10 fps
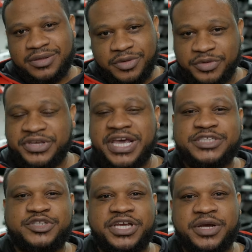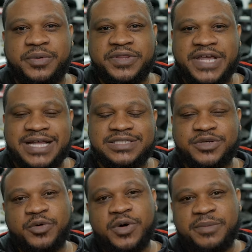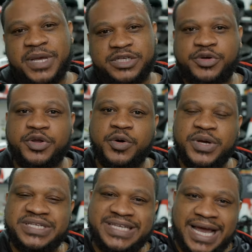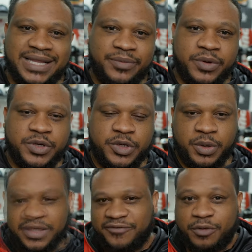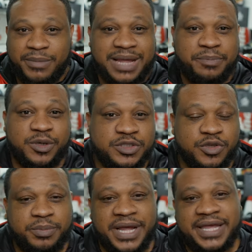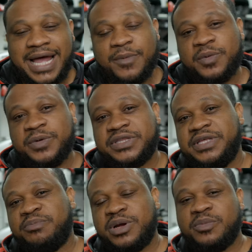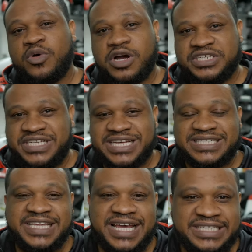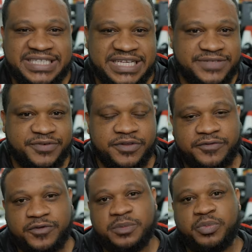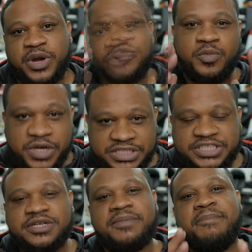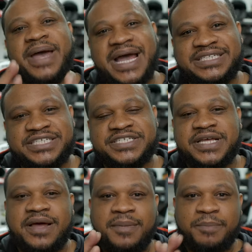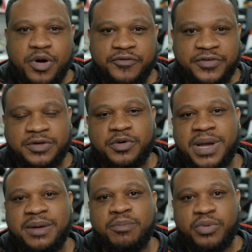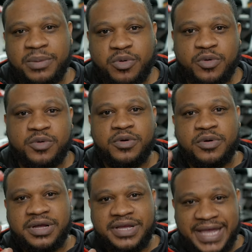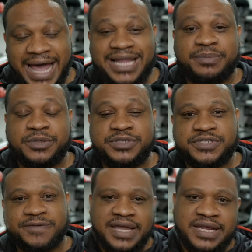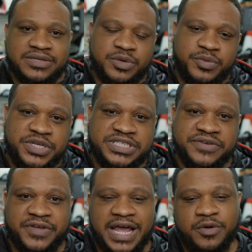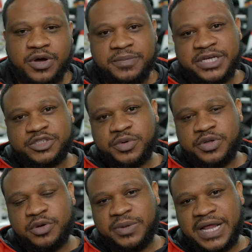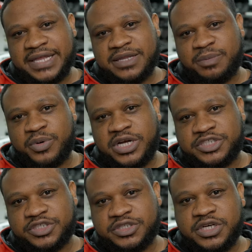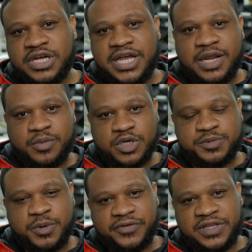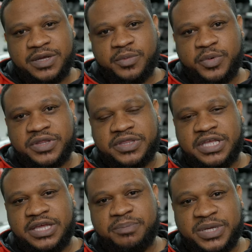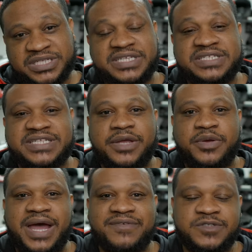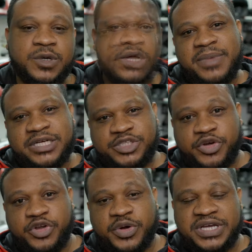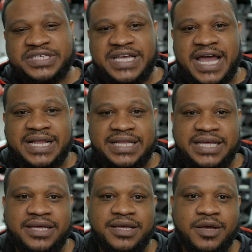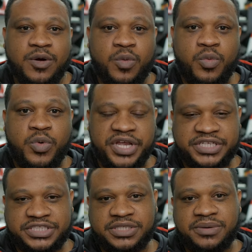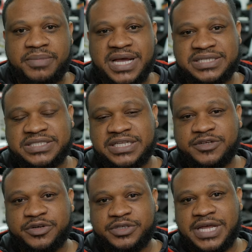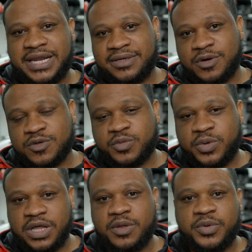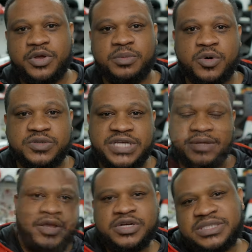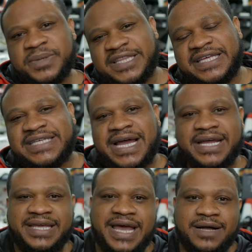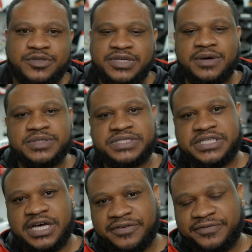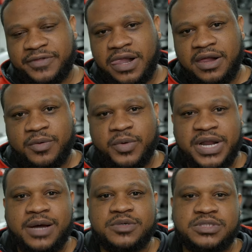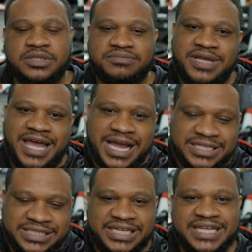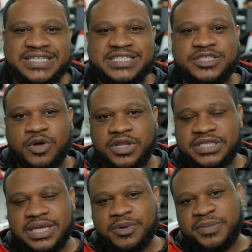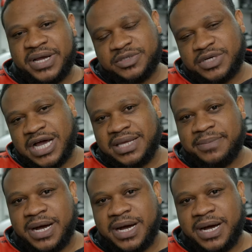you engage your gear with that. So you wanna make sure you know exactly what you're doing. For my personal bike, I went with the Brembo RCS19s for the front brake, which matches perfectly with my Brembo calipers. And there's a reason for that. You wanna make sure when you're applying the pressure, it works perfectly with the pistons that you have. So make sure you know exactly which master cylinder that goes well with your motorcycle. Here's some of the things I encountered that was tough when I was actually installing them on my Ducati